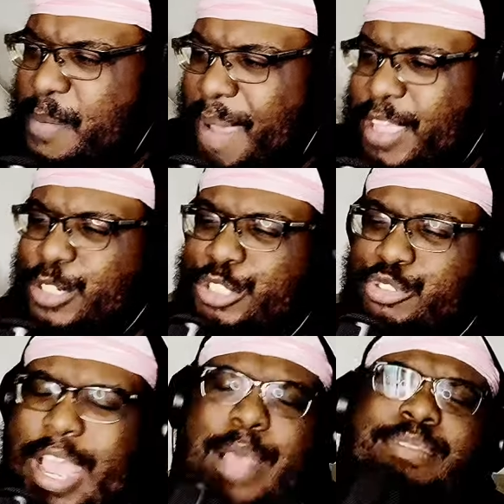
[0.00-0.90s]
Michael
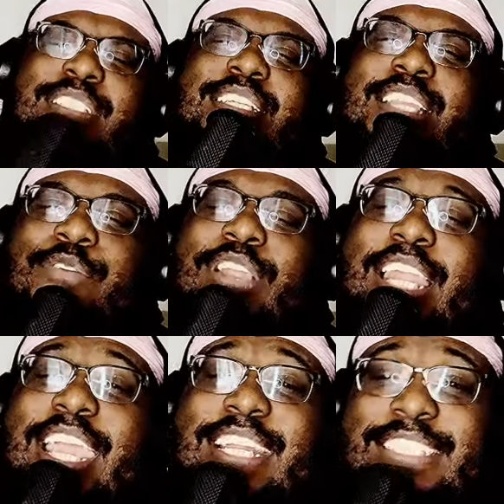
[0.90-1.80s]
Trapson,
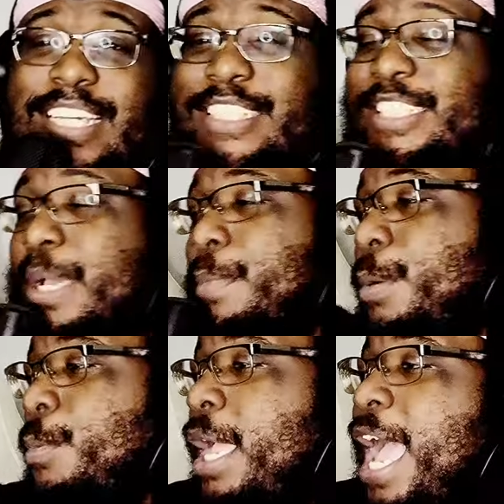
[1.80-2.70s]
Neverland Dungeon. I
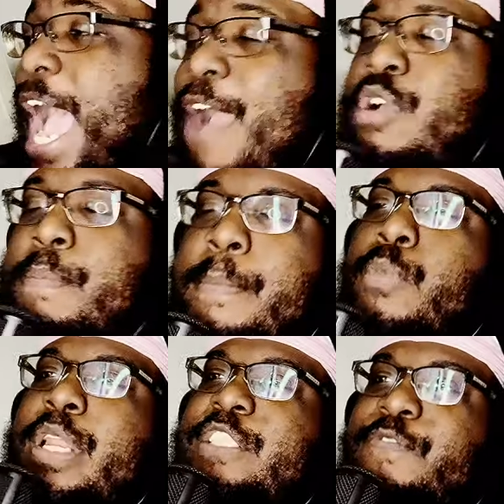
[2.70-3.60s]
remember, I
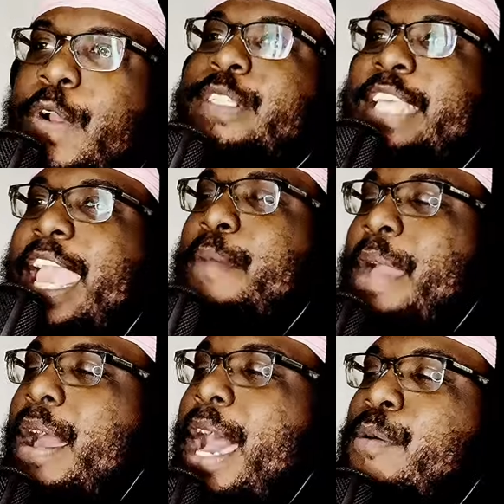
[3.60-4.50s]
remember when this first
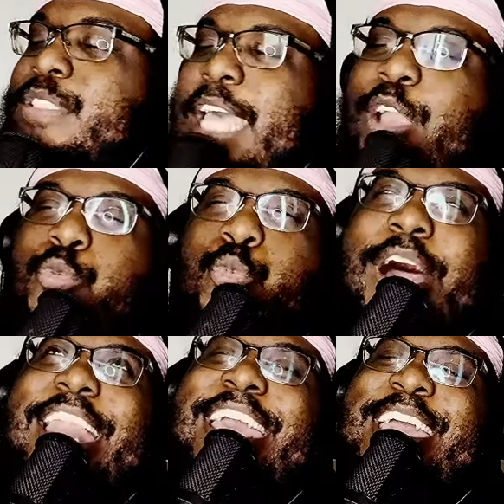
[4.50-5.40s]
came out, I was like,
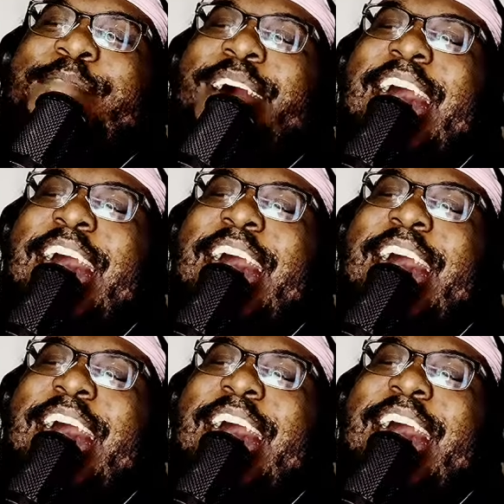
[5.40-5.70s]
what am